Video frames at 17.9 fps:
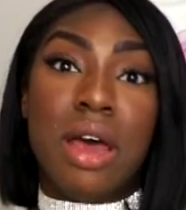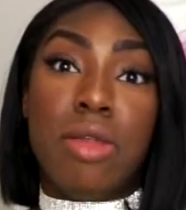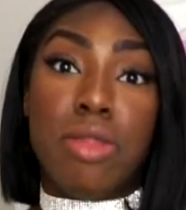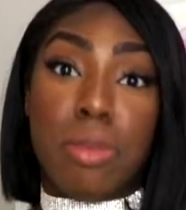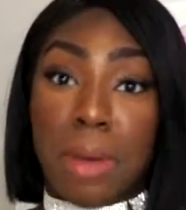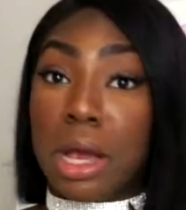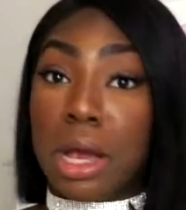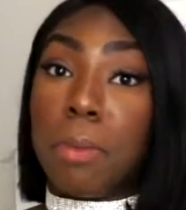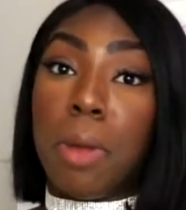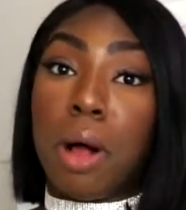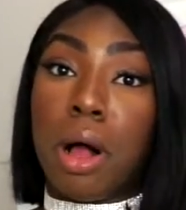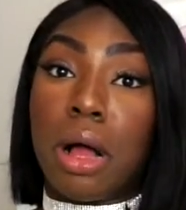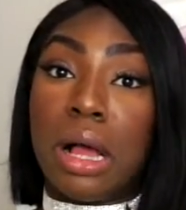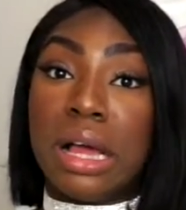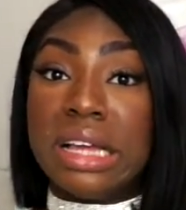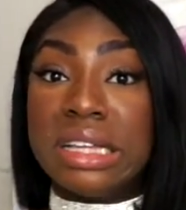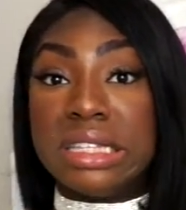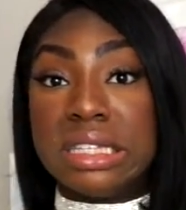The makeup
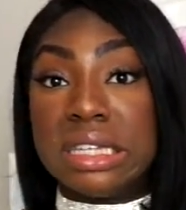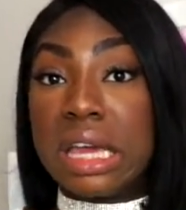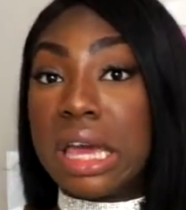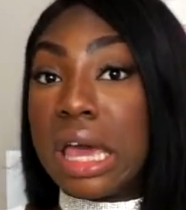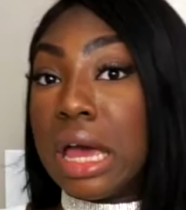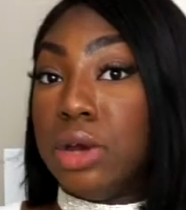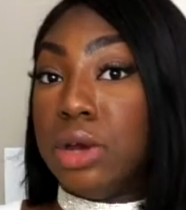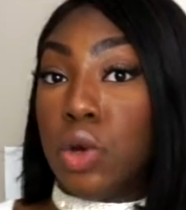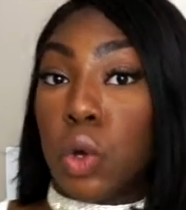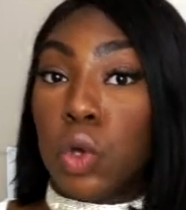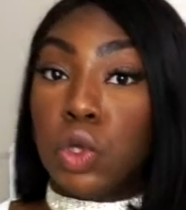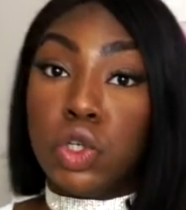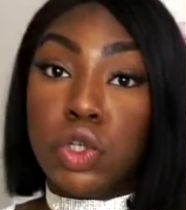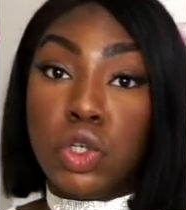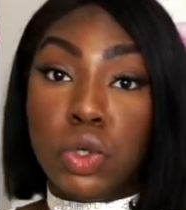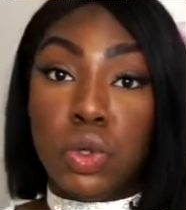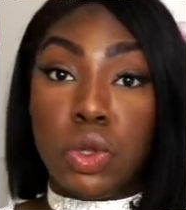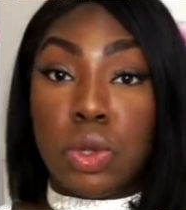artist cannot
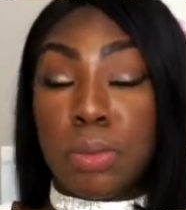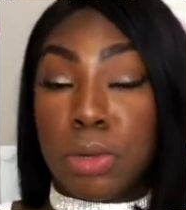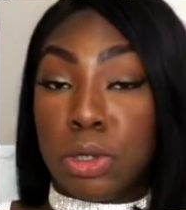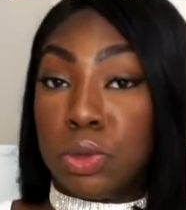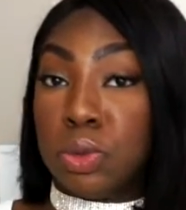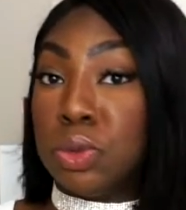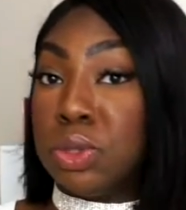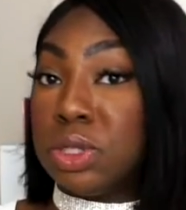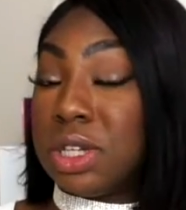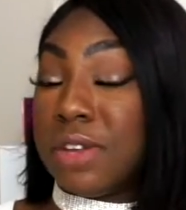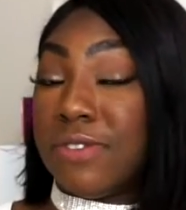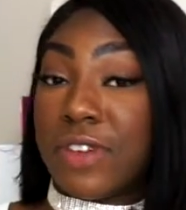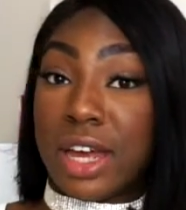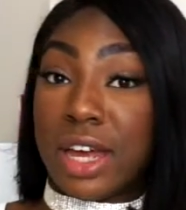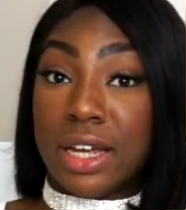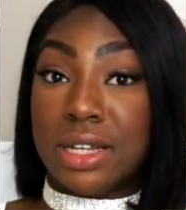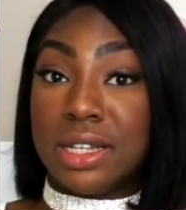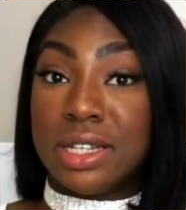do the model's
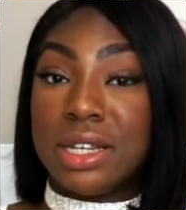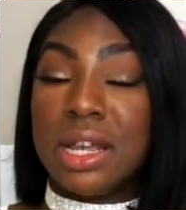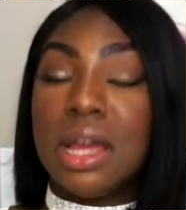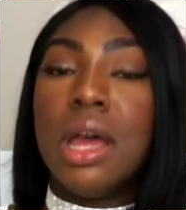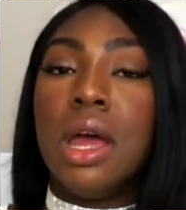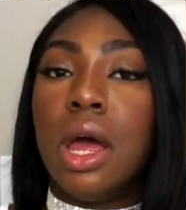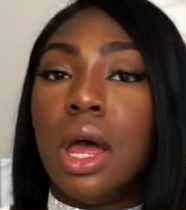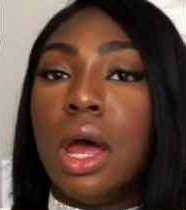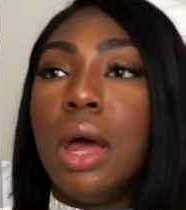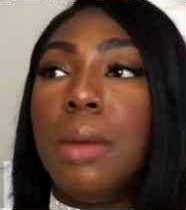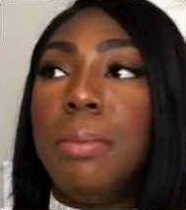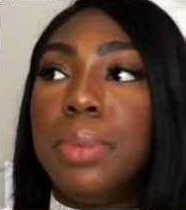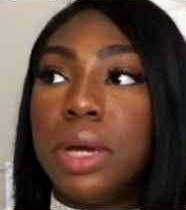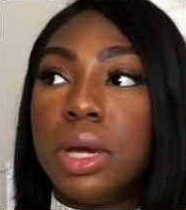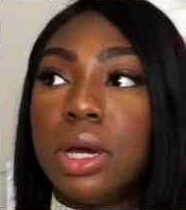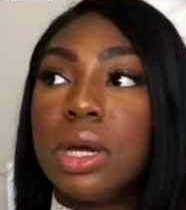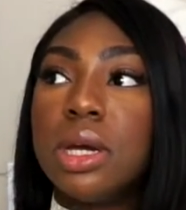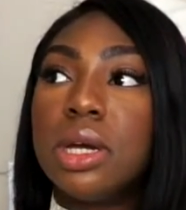face
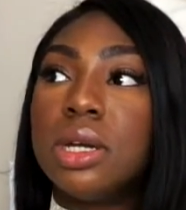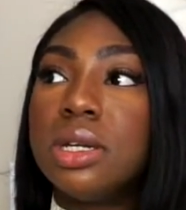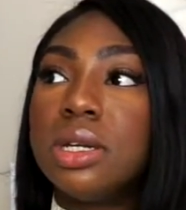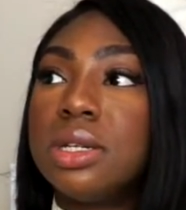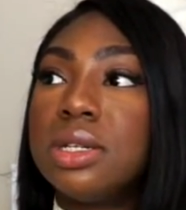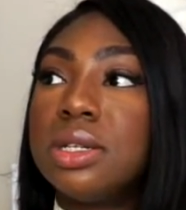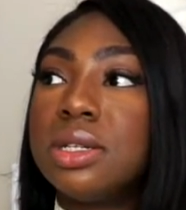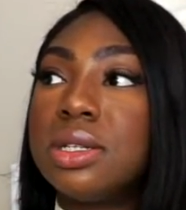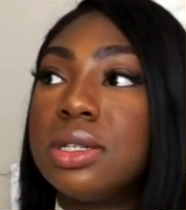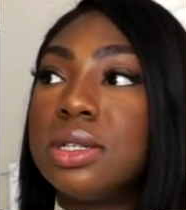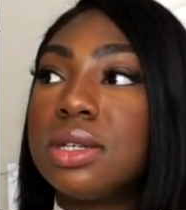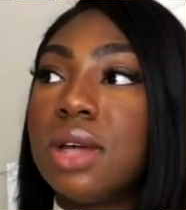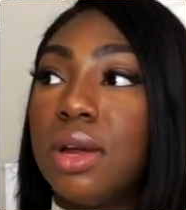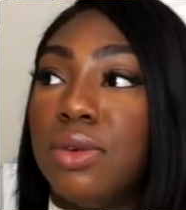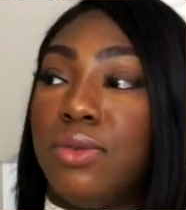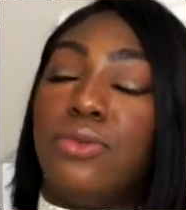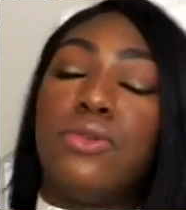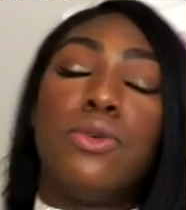because,
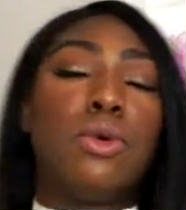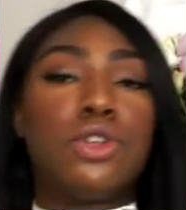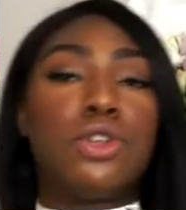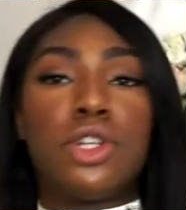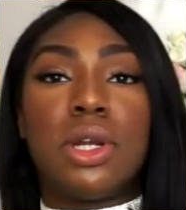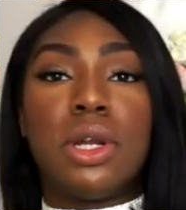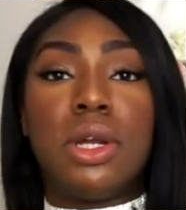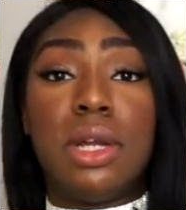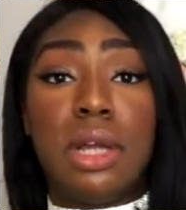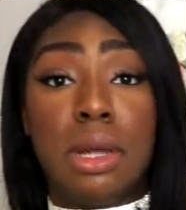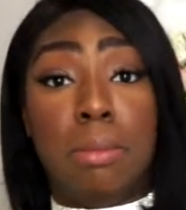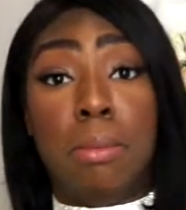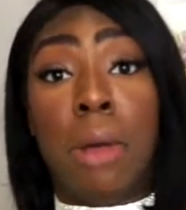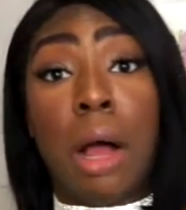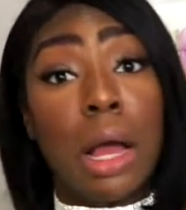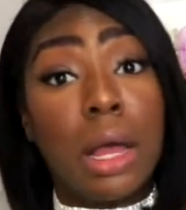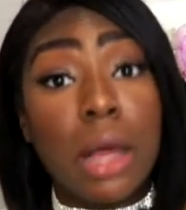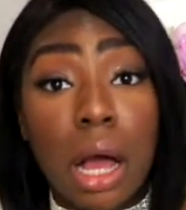unfortunately, in
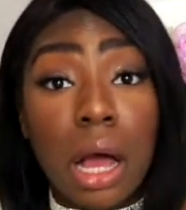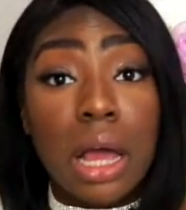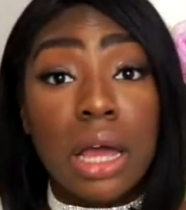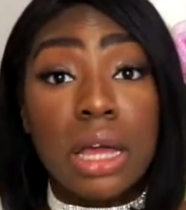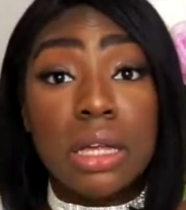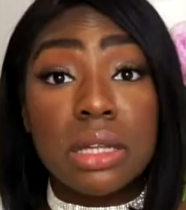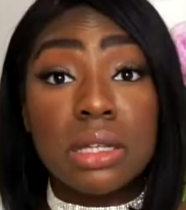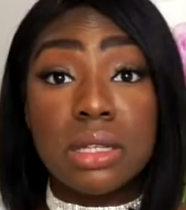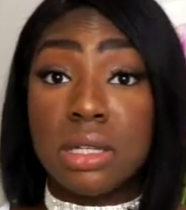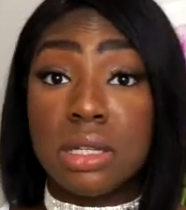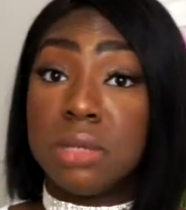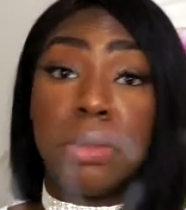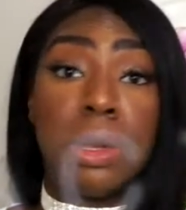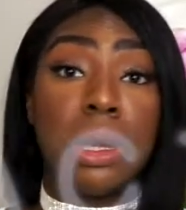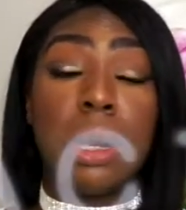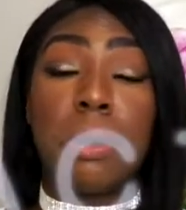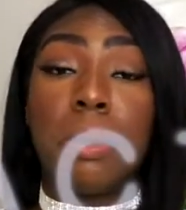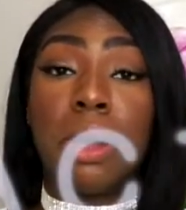my eyes, this
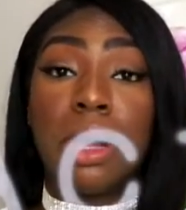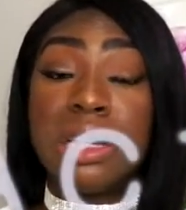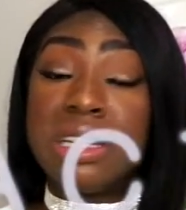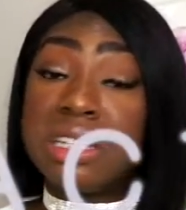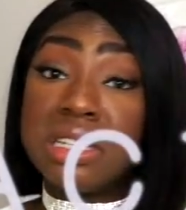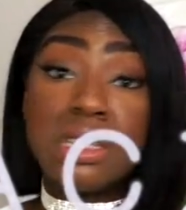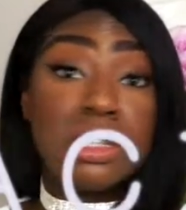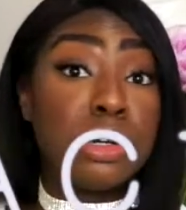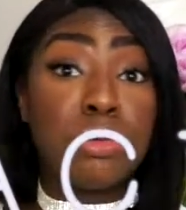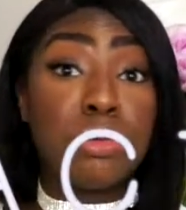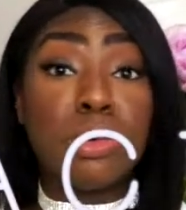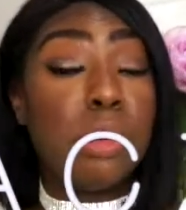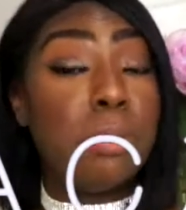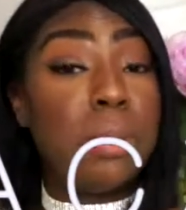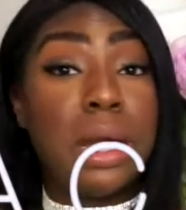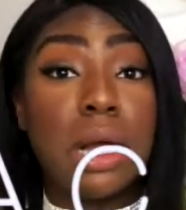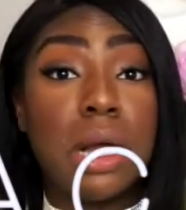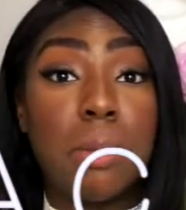makeup artist isn't a real
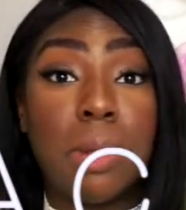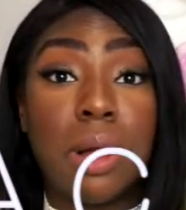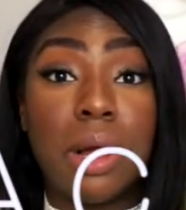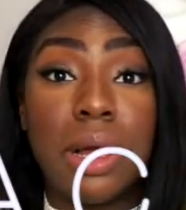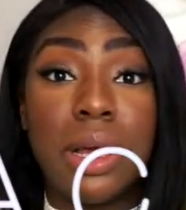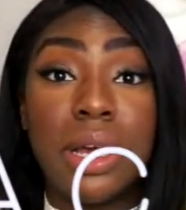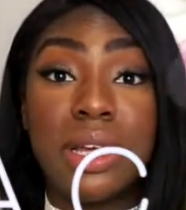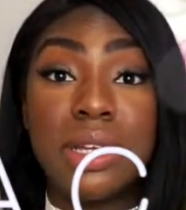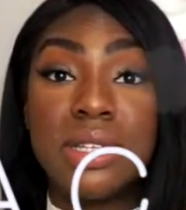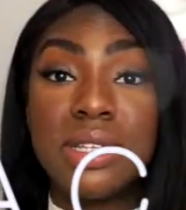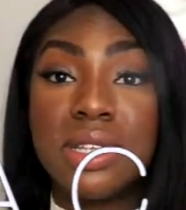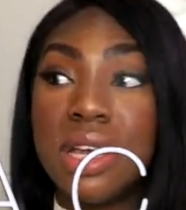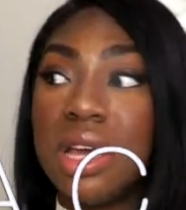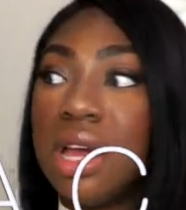makeup artist.